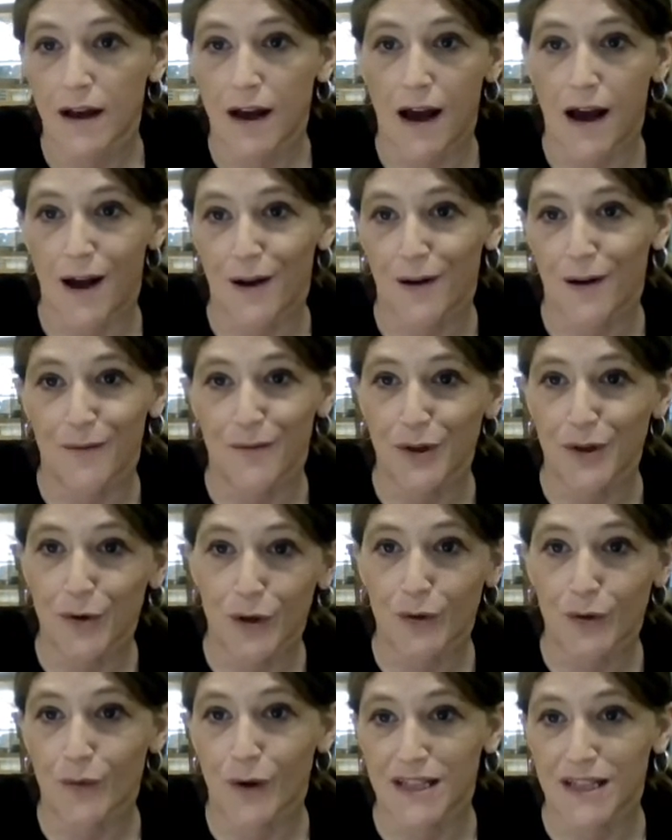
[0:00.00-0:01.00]
You
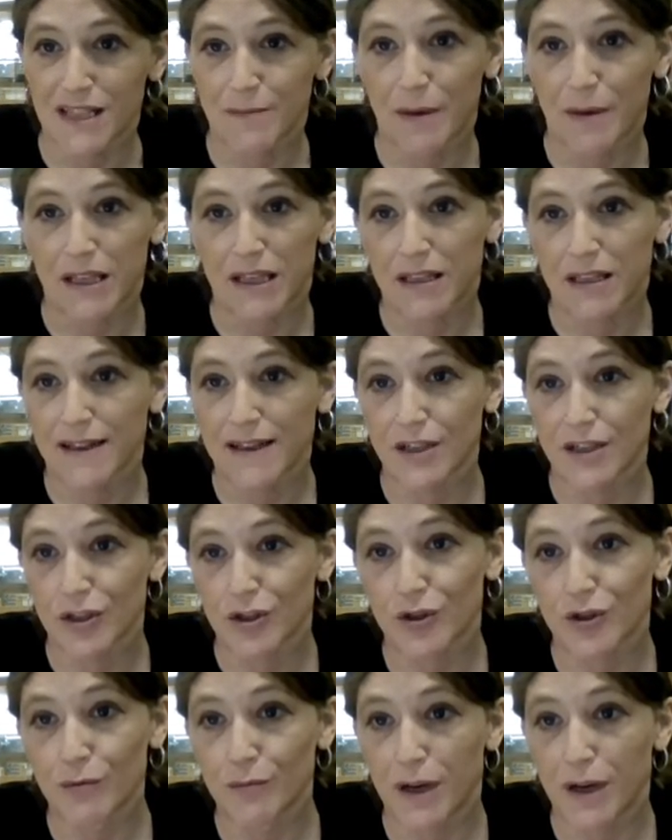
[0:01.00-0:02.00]
wouldn't want to speculate
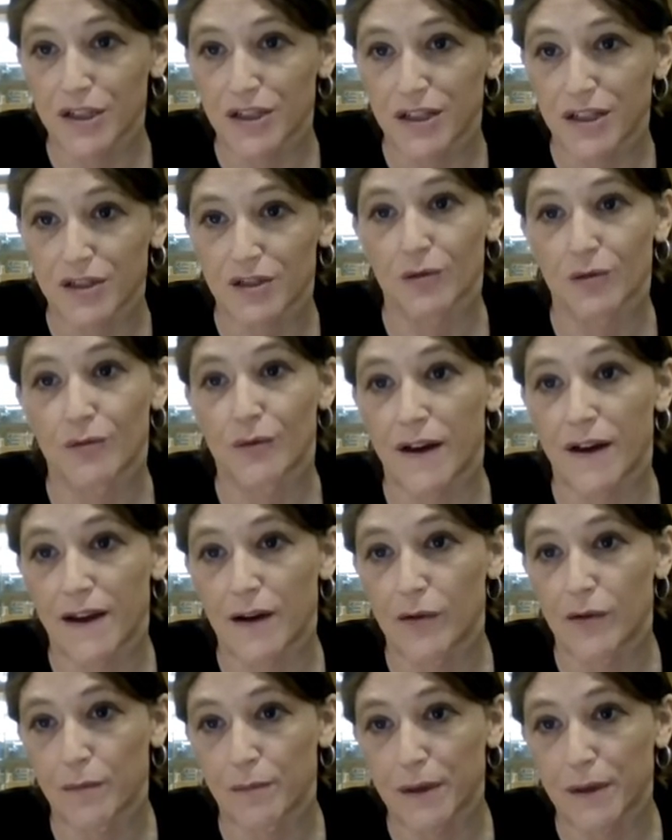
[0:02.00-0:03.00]
too much as to why
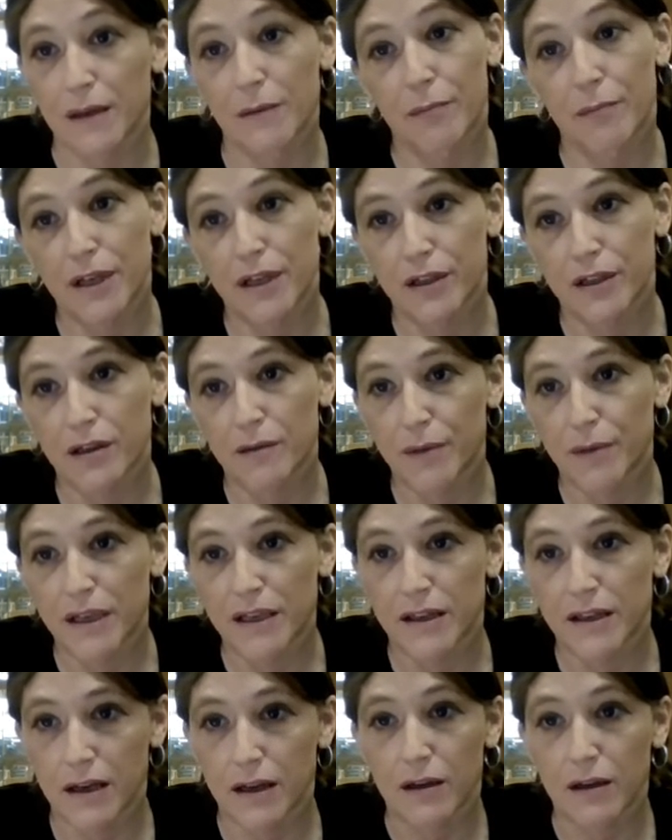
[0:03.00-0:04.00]
that would be, but it could be
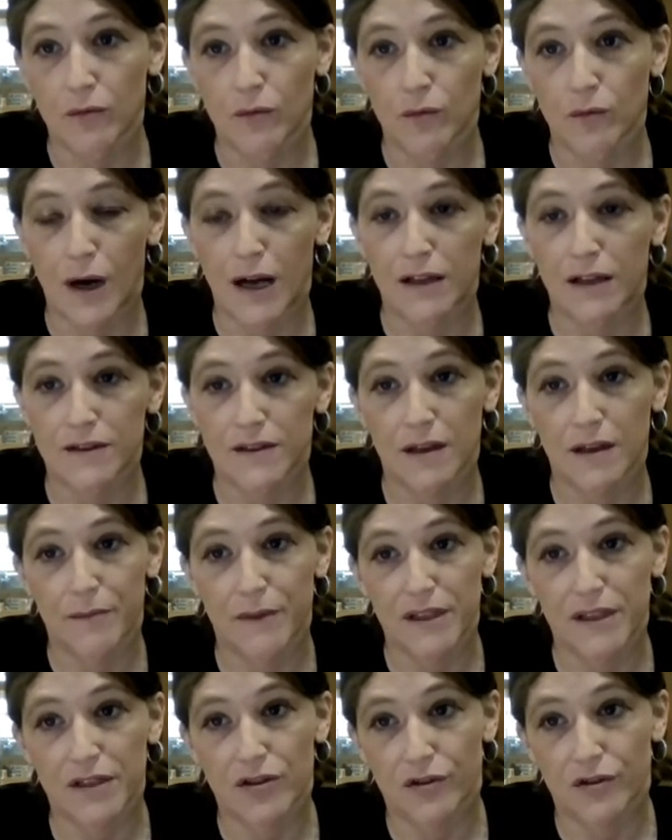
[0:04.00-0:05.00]
that while
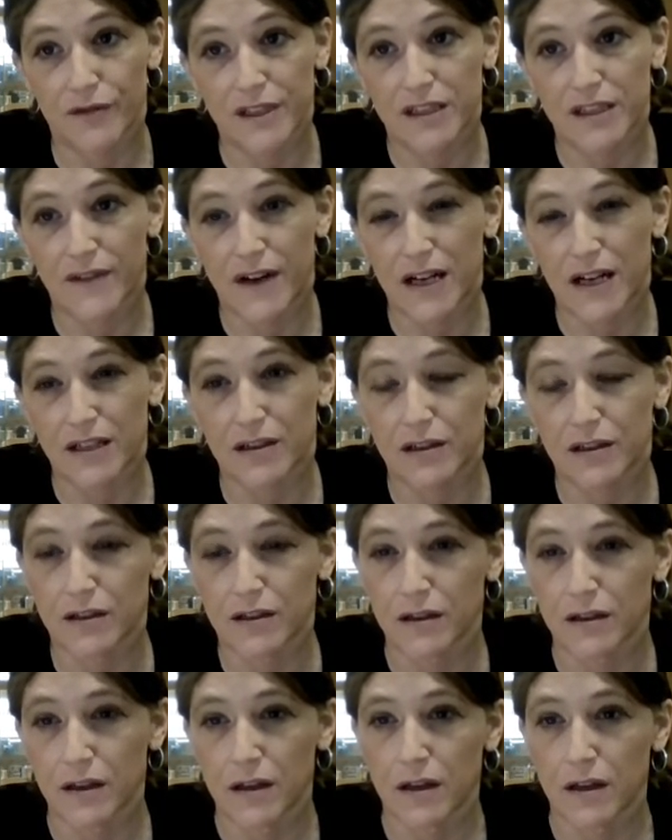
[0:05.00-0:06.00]
something is a risk
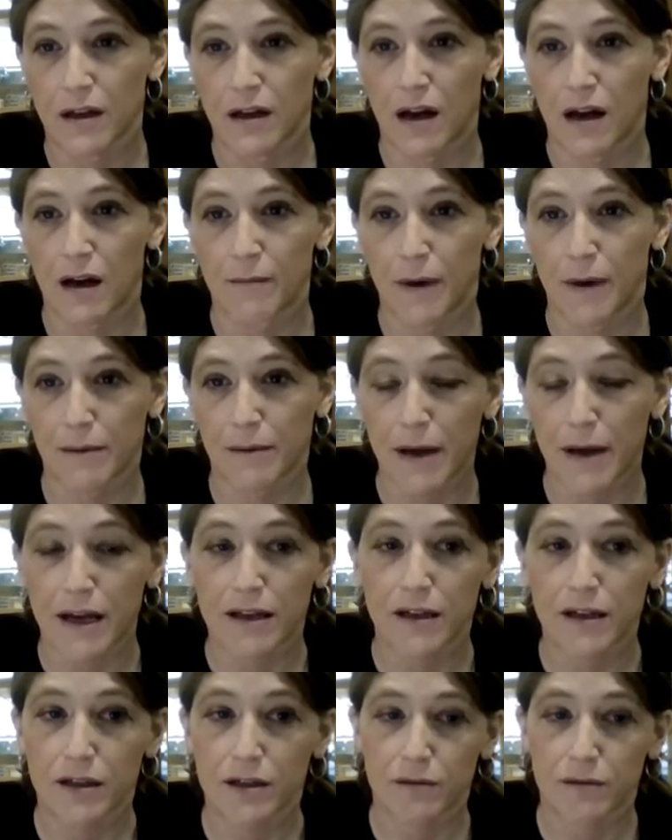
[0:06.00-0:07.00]
factor among men,
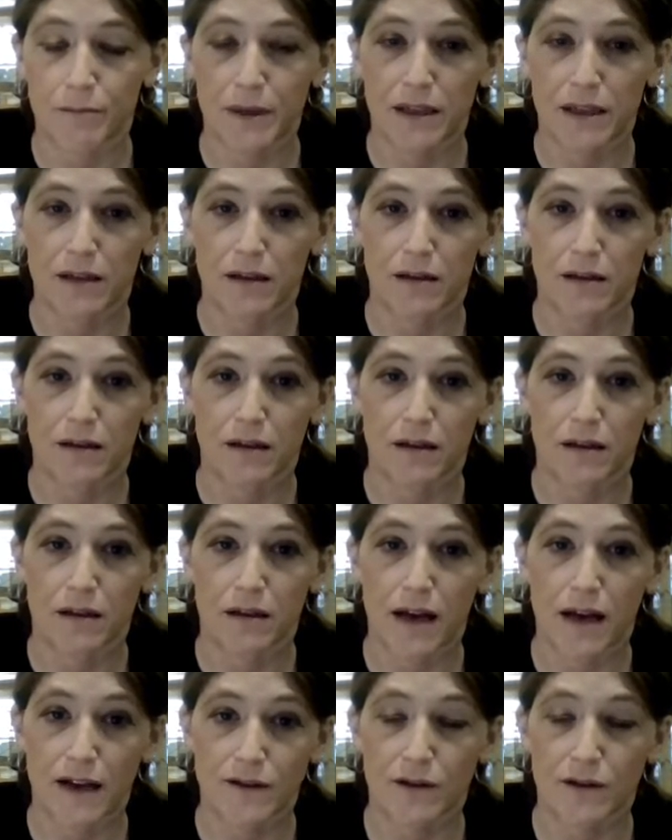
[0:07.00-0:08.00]
it could be
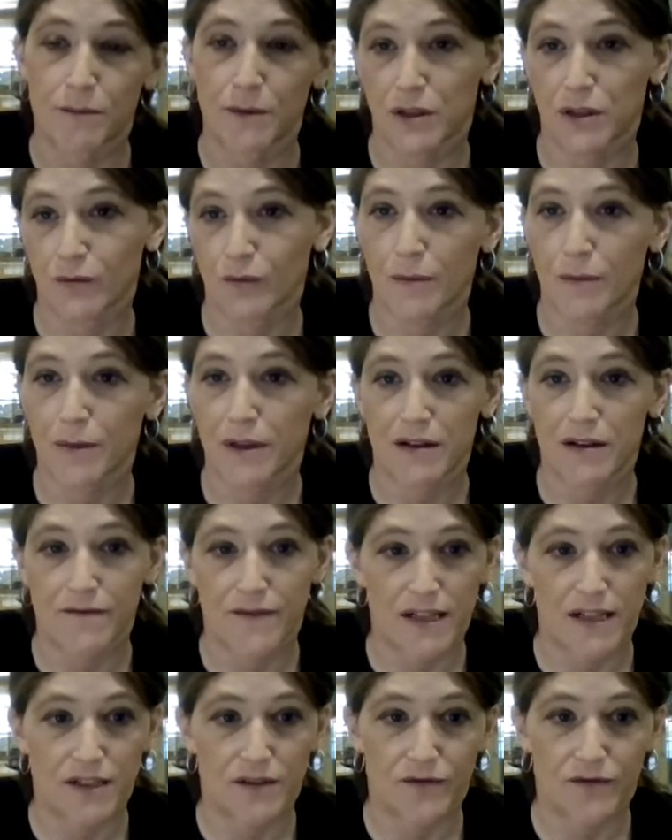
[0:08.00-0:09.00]
not so much in women and
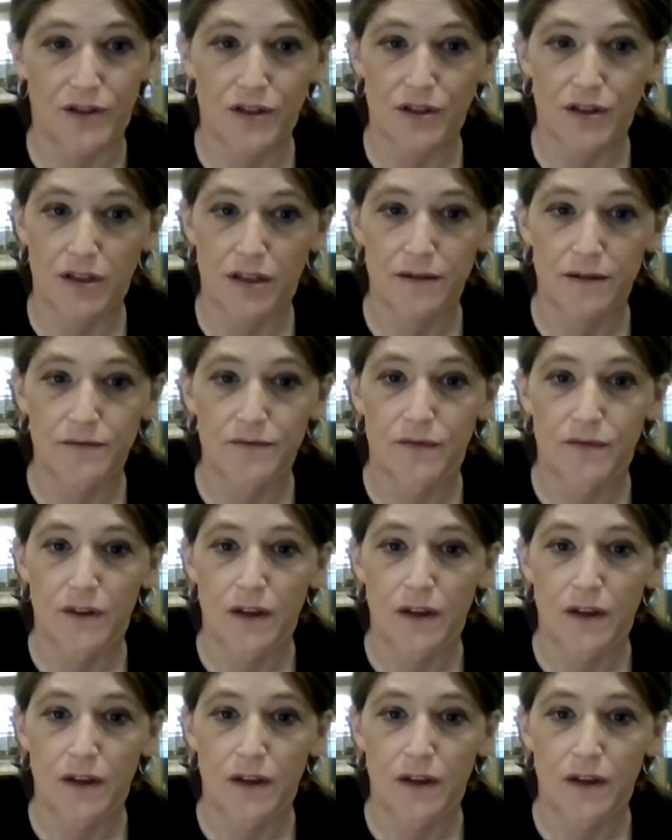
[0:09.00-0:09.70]
vice versa.